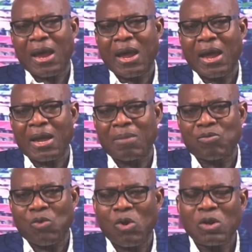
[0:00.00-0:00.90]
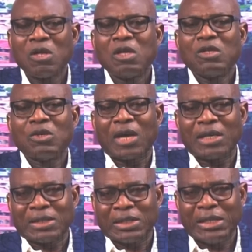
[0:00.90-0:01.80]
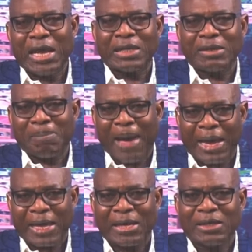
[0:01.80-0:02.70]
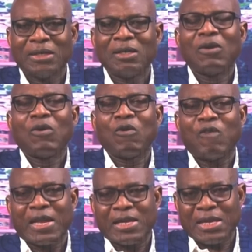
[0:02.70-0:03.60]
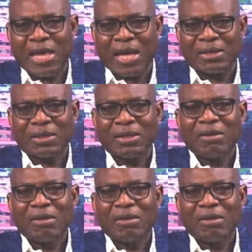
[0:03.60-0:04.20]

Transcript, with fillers: Arab war. You can see that the market over the years